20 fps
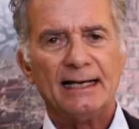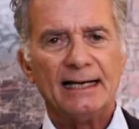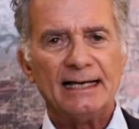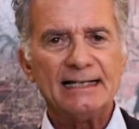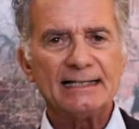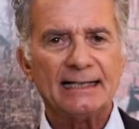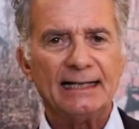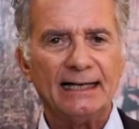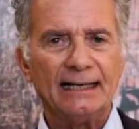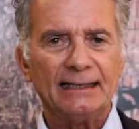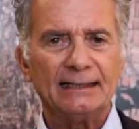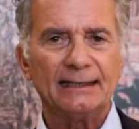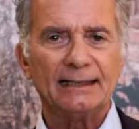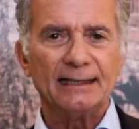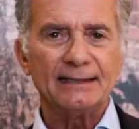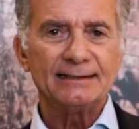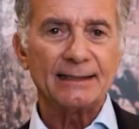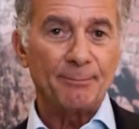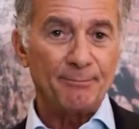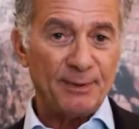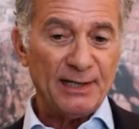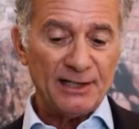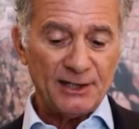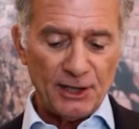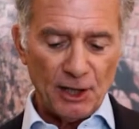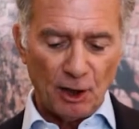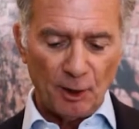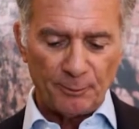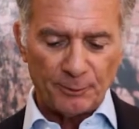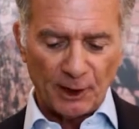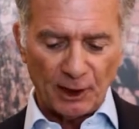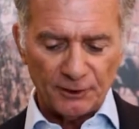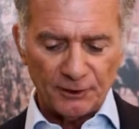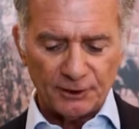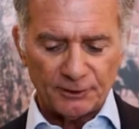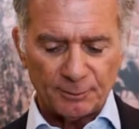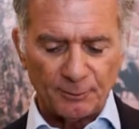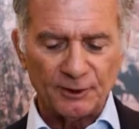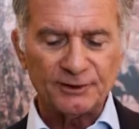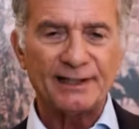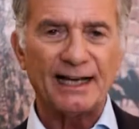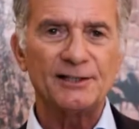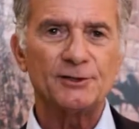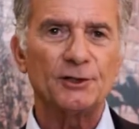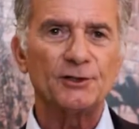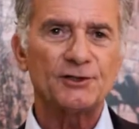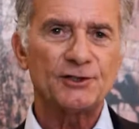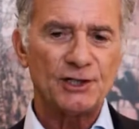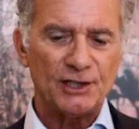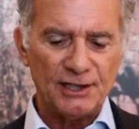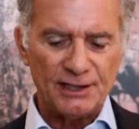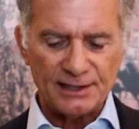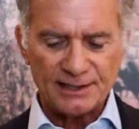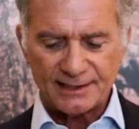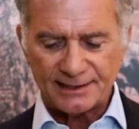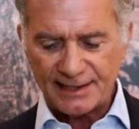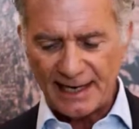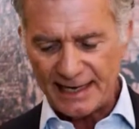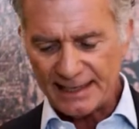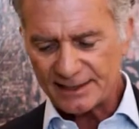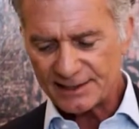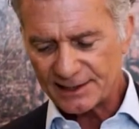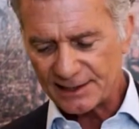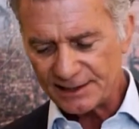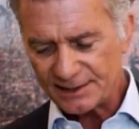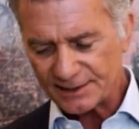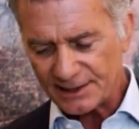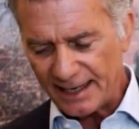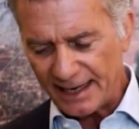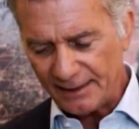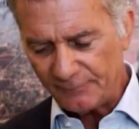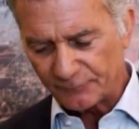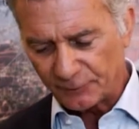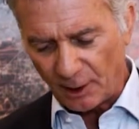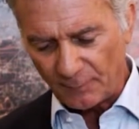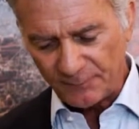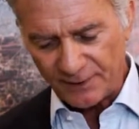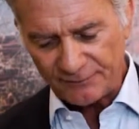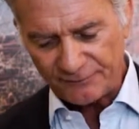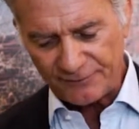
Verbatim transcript: is a, is a PDO product. Montasio cheese takes its name from the